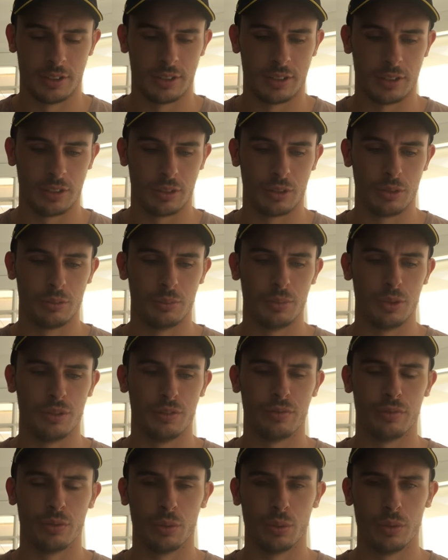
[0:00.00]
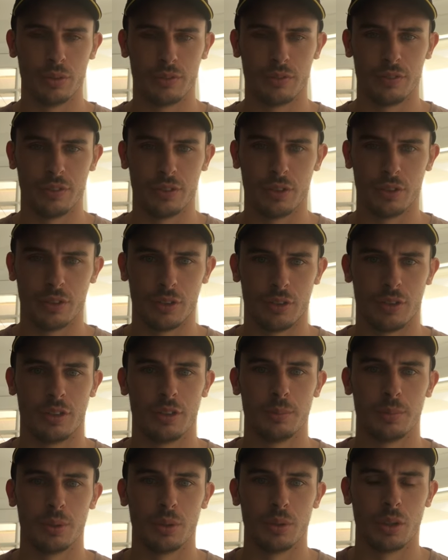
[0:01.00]
It's a good move forward for
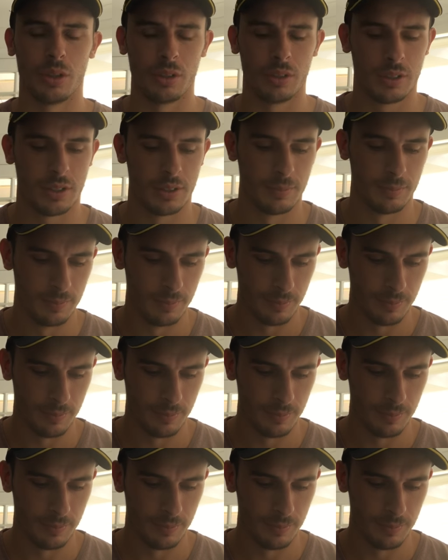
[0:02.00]
the Bulldogs